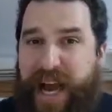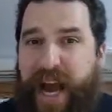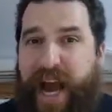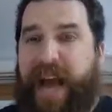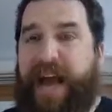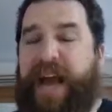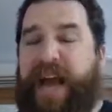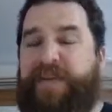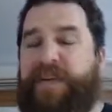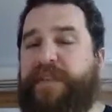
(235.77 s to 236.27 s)

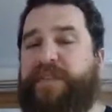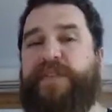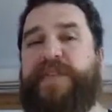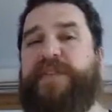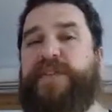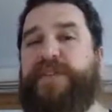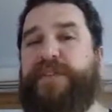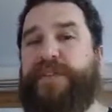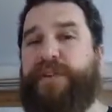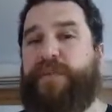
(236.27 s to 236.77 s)
I never
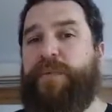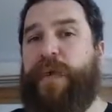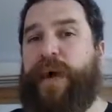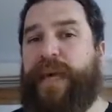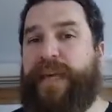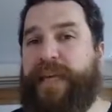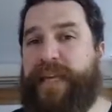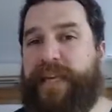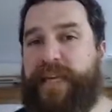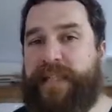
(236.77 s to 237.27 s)
understood
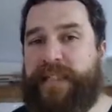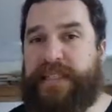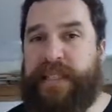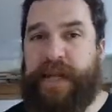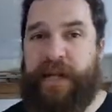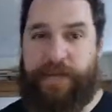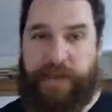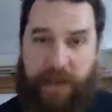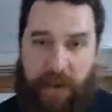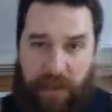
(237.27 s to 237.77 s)
why it is that
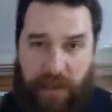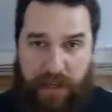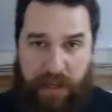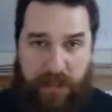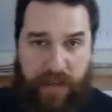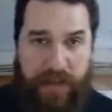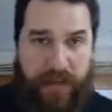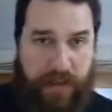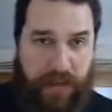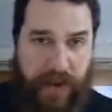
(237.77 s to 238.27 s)
I'm the only
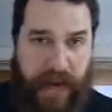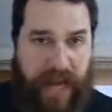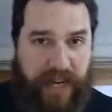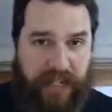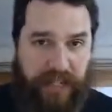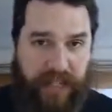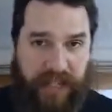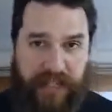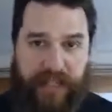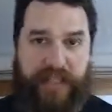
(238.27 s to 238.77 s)
one who
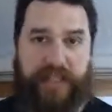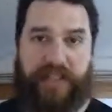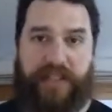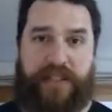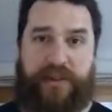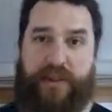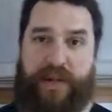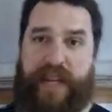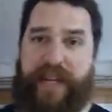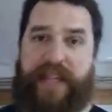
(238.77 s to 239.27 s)
actually listens
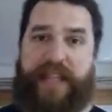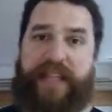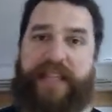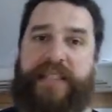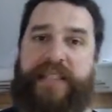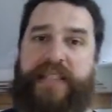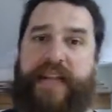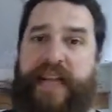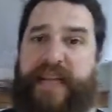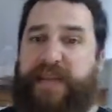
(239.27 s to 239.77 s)
to what
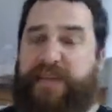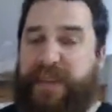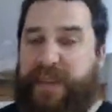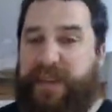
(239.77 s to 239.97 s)
atheists say.